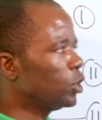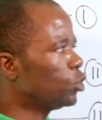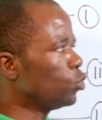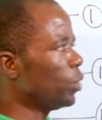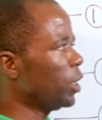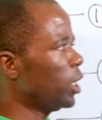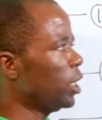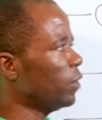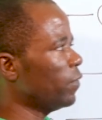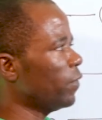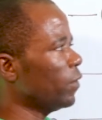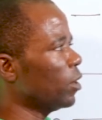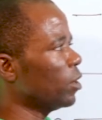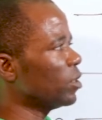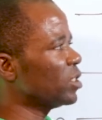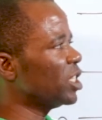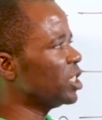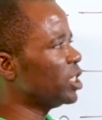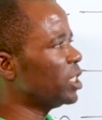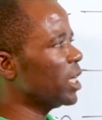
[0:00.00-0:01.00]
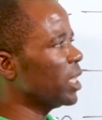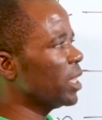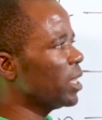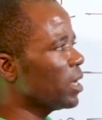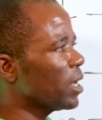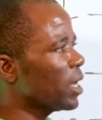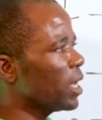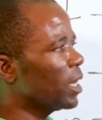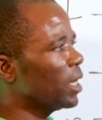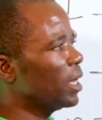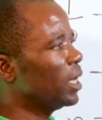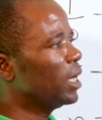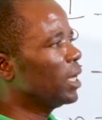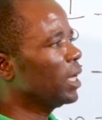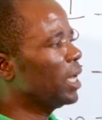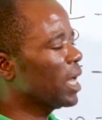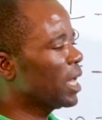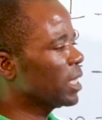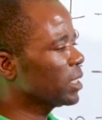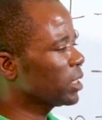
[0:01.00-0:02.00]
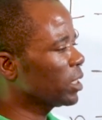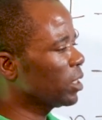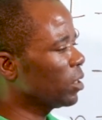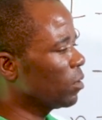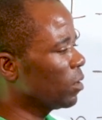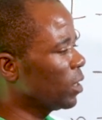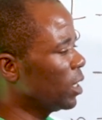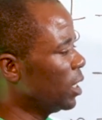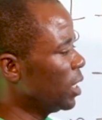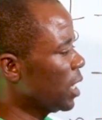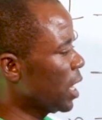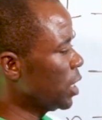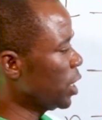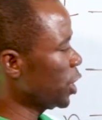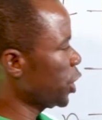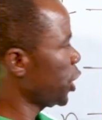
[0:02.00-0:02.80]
to give us the general gas law. And the